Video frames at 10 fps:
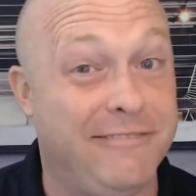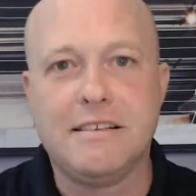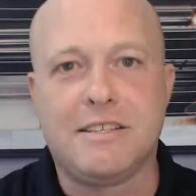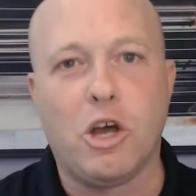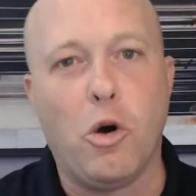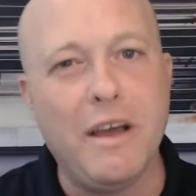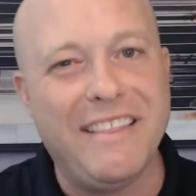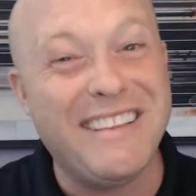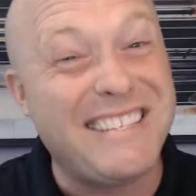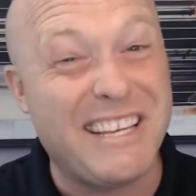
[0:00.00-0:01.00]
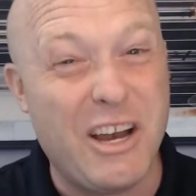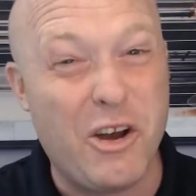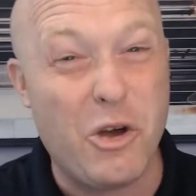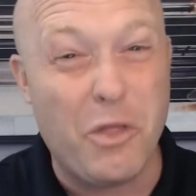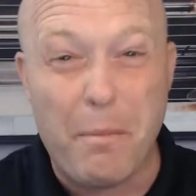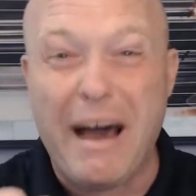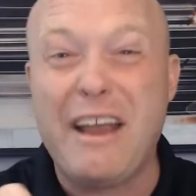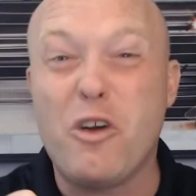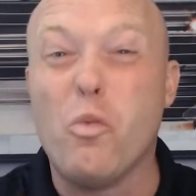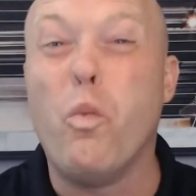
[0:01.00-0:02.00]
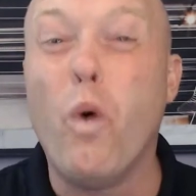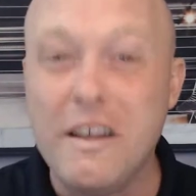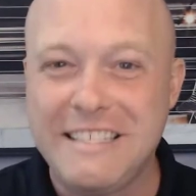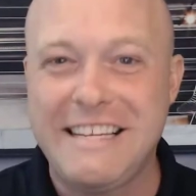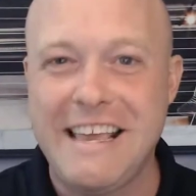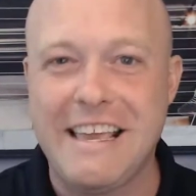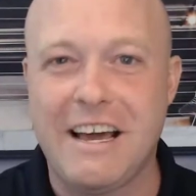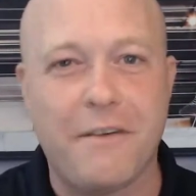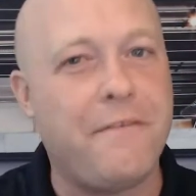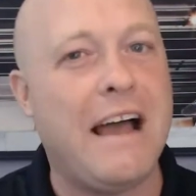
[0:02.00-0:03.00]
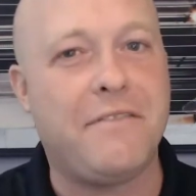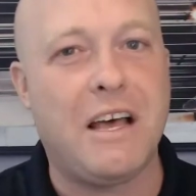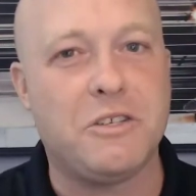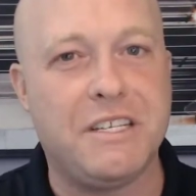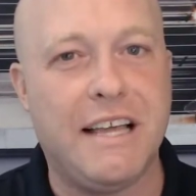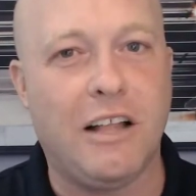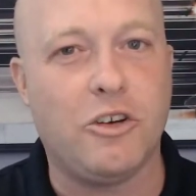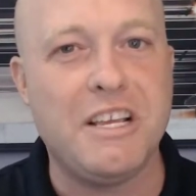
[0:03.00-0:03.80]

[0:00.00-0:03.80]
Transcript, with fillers: So in this scenario, the buyer was taking on a five thousand dollar